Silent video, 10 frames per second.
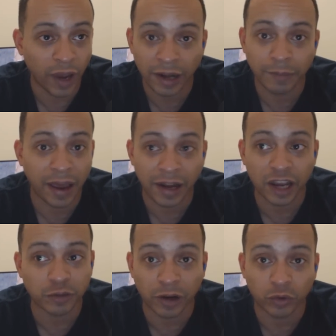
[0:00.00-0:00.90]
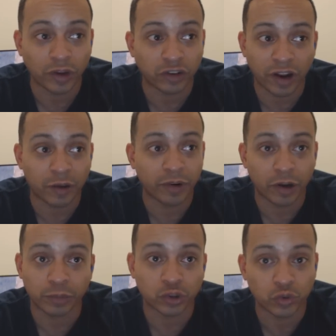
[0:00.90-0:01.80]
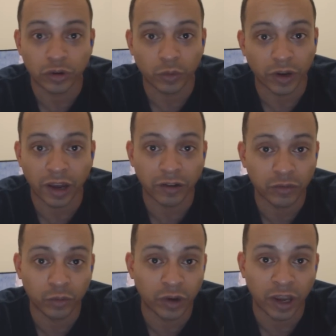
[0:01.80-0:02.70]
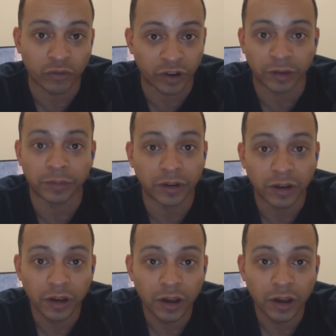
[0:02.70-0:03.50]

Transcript: anybody any Xbox dude that try to bring up a shooter will get will get reamed,